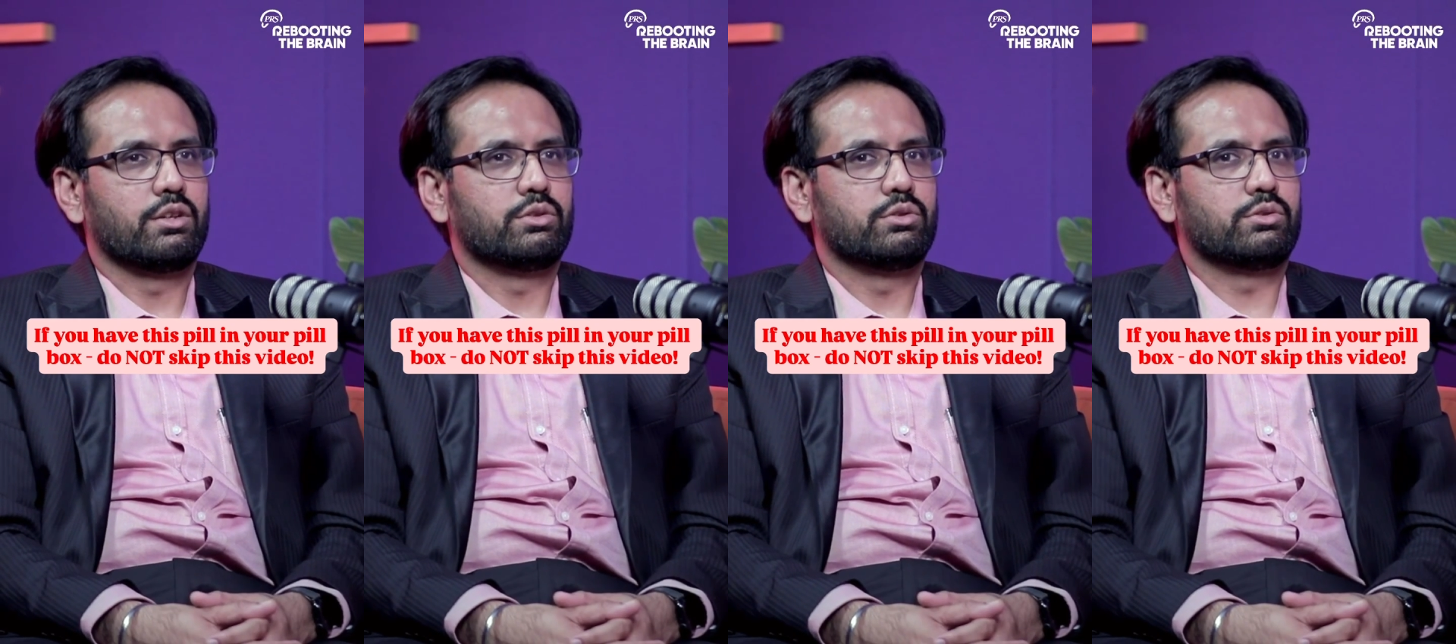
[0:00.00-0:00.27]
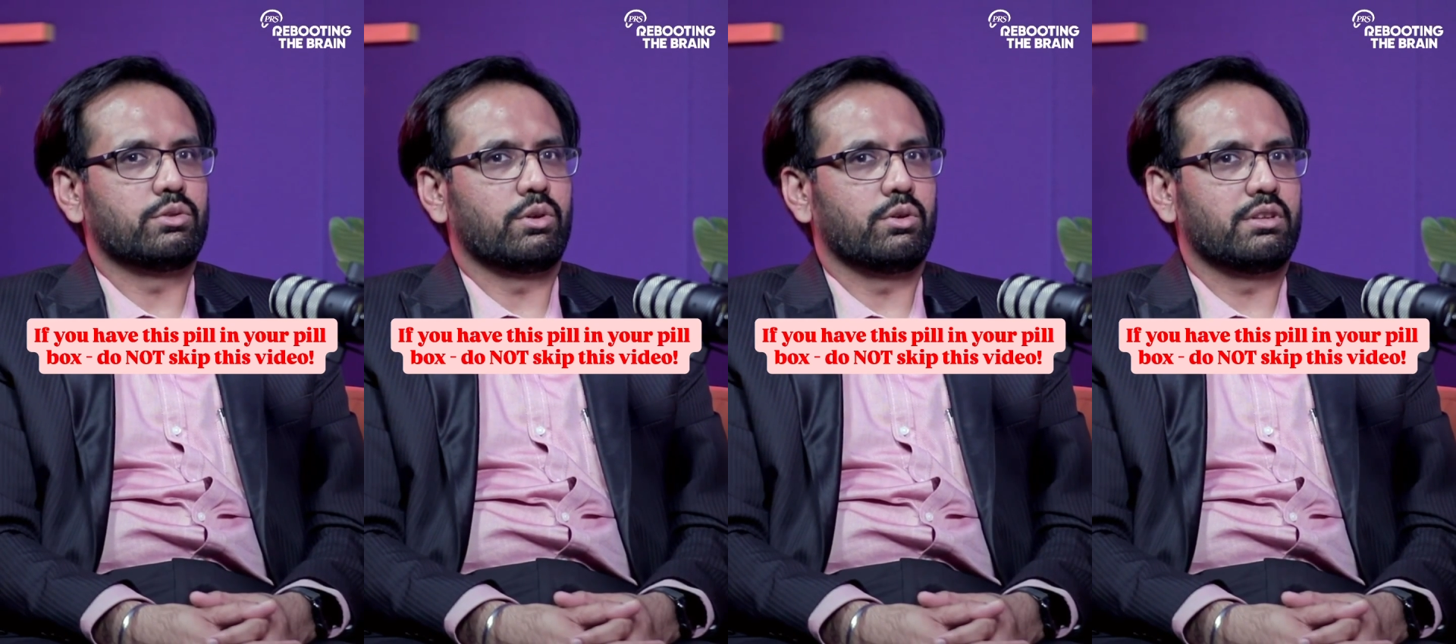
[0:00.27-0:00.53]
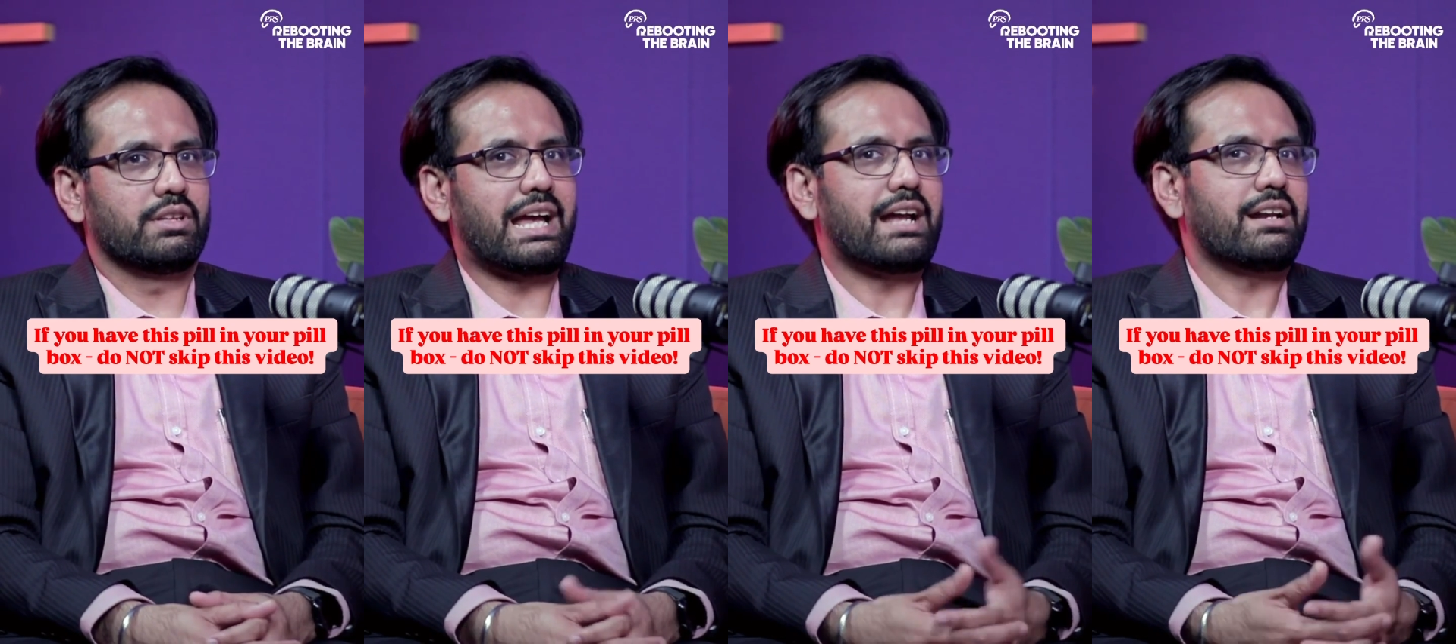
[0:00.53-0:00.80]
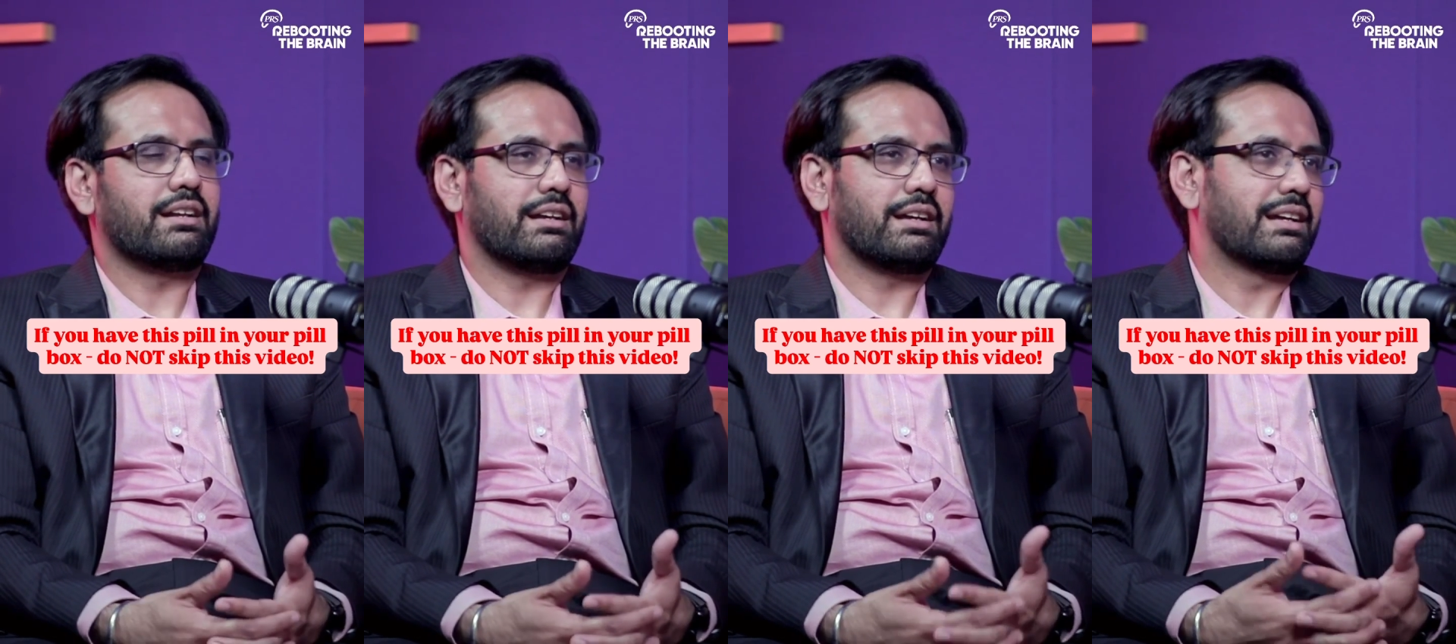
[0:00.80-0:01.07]
So
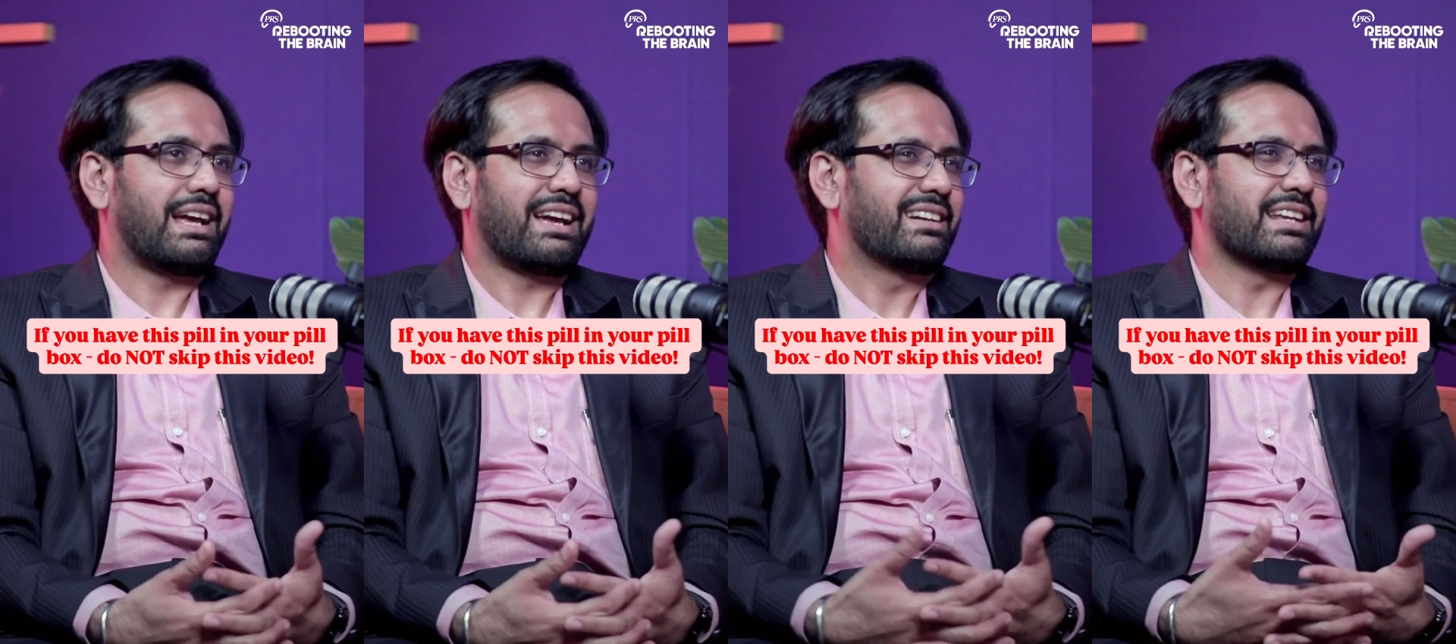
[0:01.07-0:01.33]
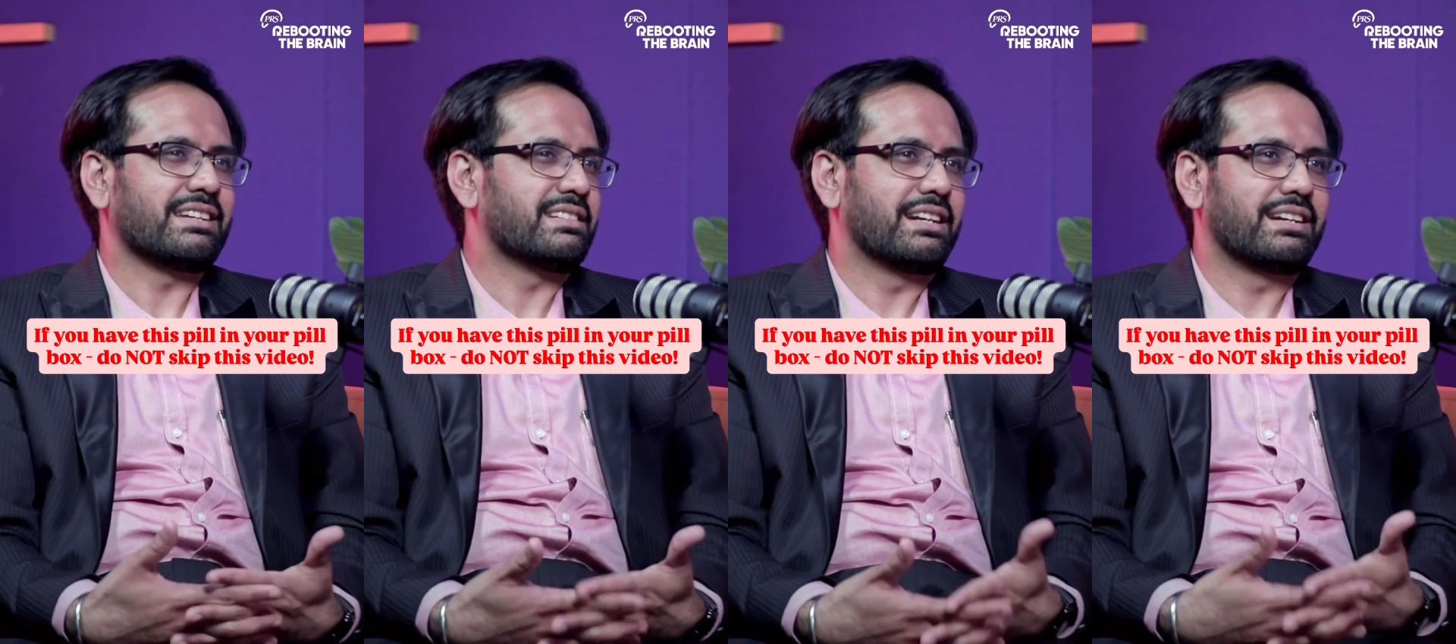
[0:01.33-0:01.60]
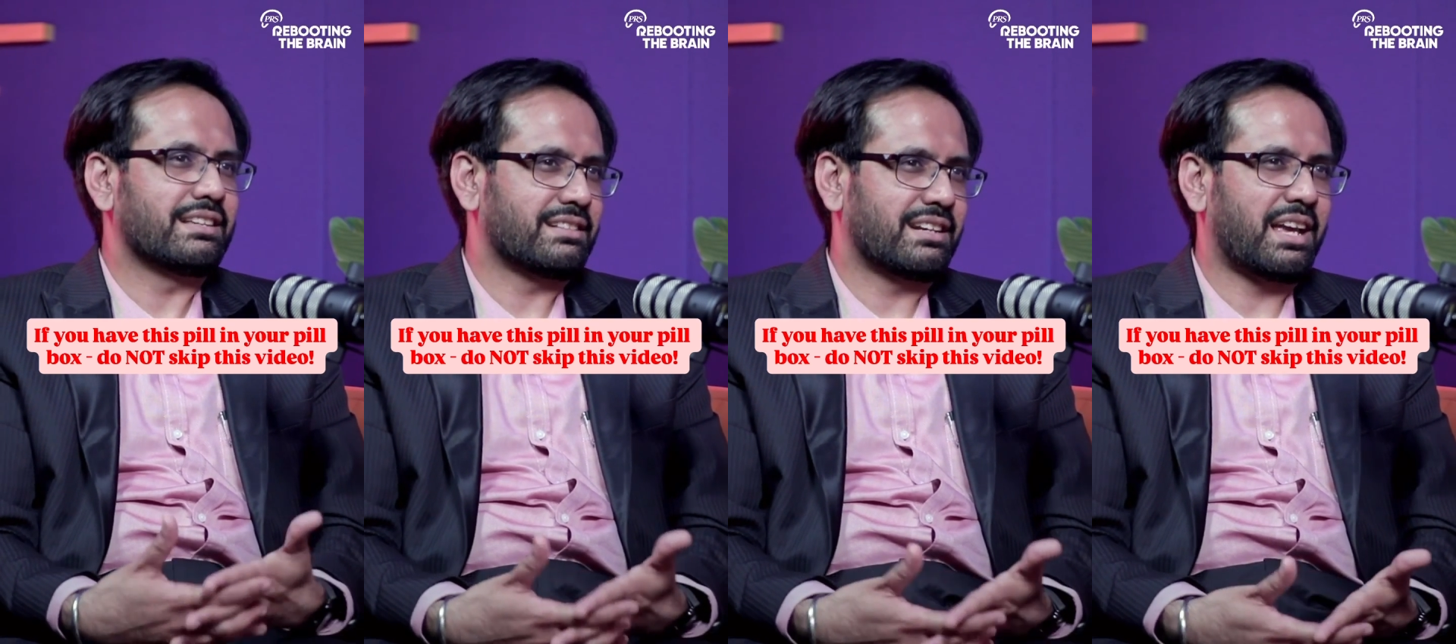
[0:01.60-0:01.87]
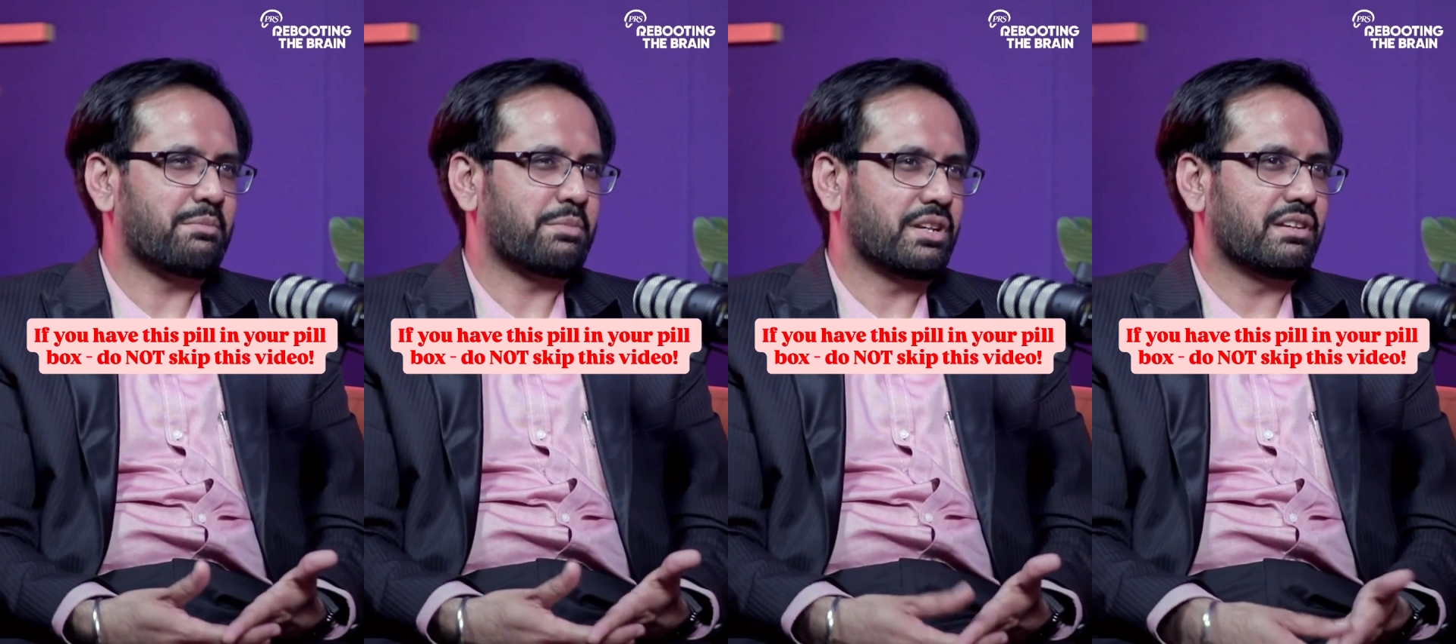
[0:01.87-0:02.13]
that testing doesn't
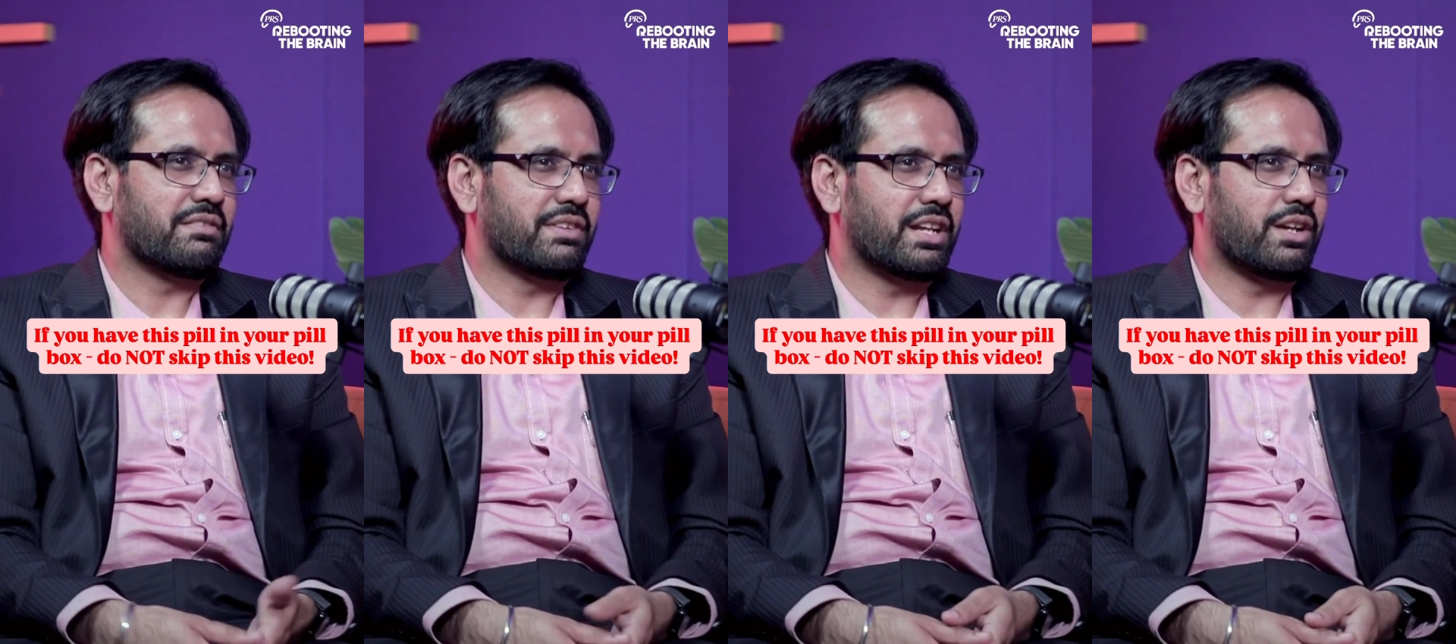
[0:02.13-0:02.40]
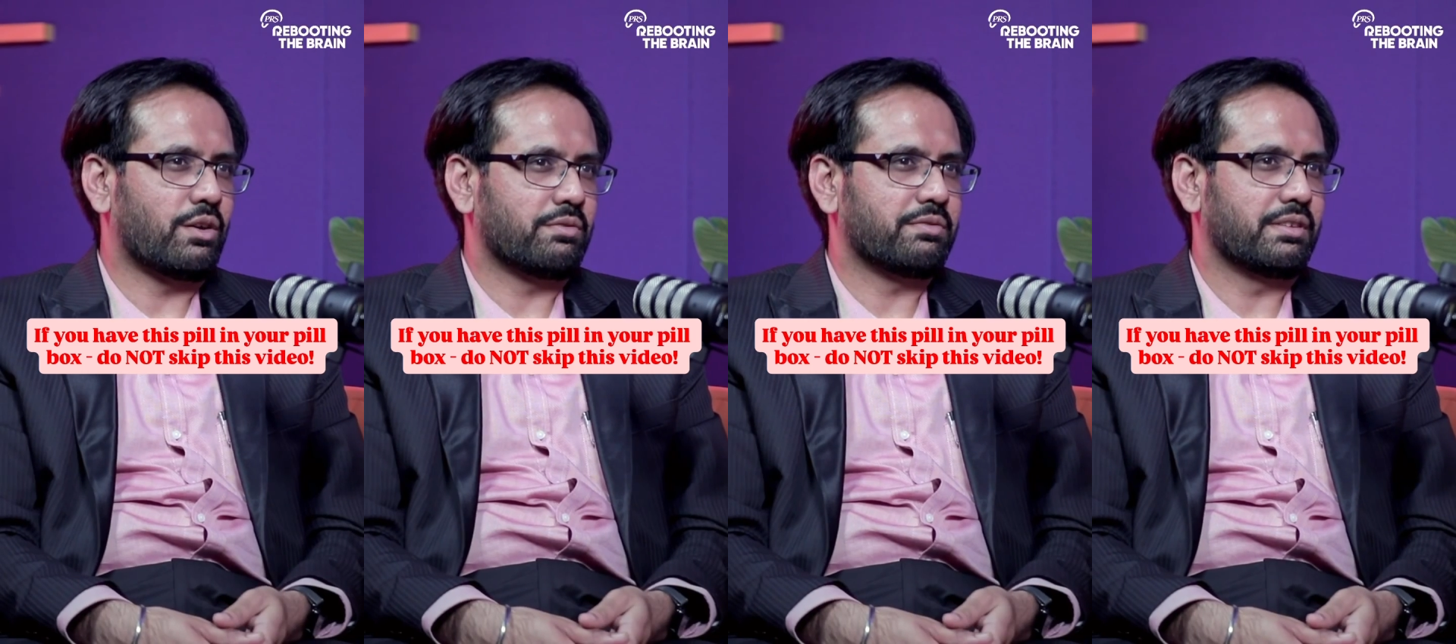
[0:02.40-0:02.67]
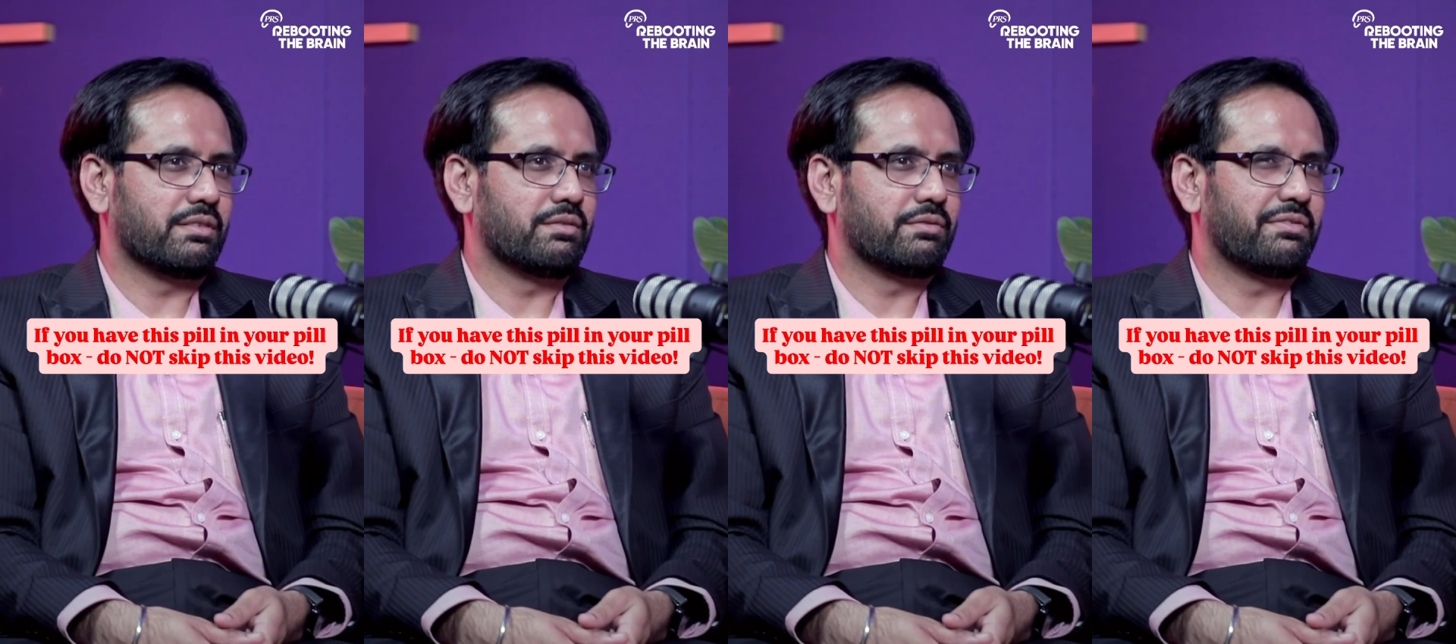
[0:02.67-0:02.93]
mm-hmm. happen here very mm-hmm. often.